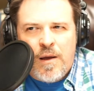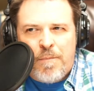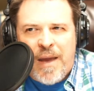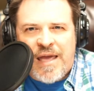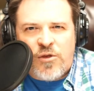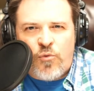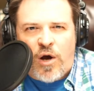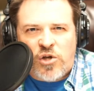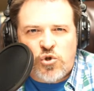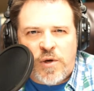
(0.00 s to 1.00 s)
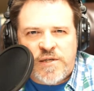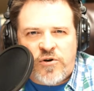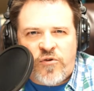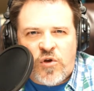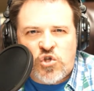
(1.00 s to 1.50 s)
making the wrong choice
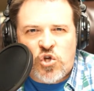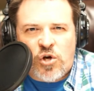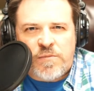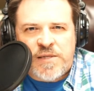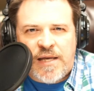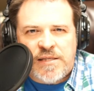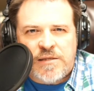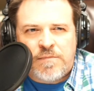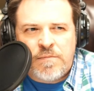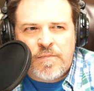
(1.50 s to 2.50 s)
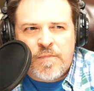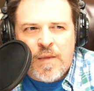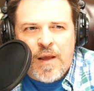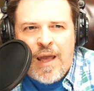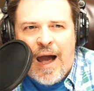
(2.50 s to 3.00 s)
under those circumstances.
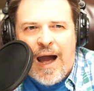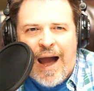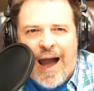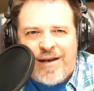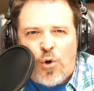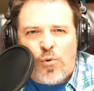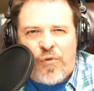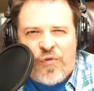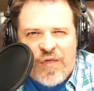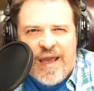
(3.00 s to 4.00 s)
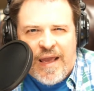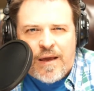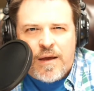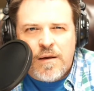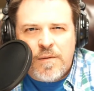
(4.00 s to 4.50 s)
I don't
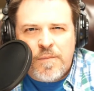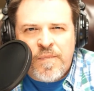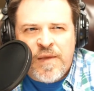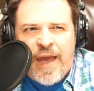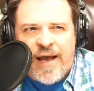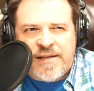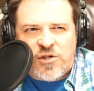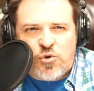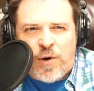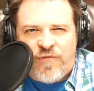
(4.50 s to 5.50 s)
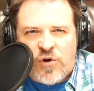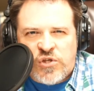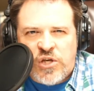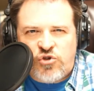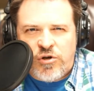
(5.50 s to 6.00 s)
think, as a 21st
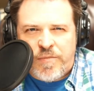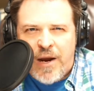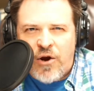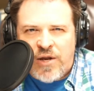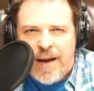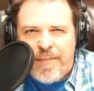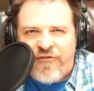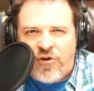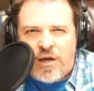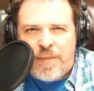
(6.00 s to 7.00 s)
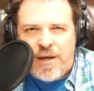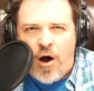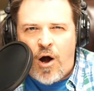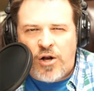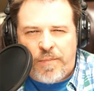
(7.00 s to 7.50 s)
century American, I'm ever going to be
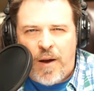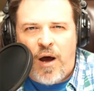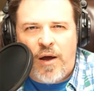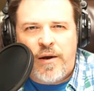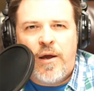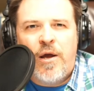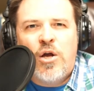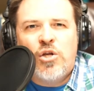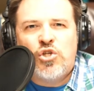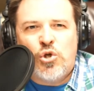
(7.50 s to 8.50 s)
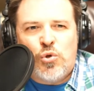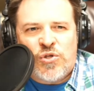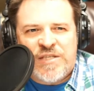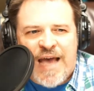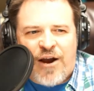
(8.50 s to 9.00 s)
called upon to
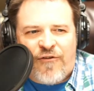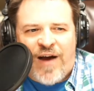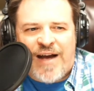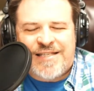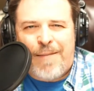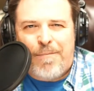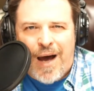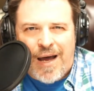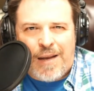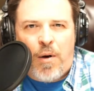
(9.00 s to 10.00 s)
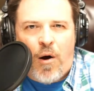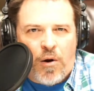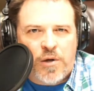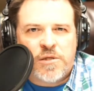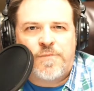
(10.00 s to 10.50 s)
sacrifice a body
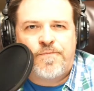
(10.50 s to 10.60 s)
part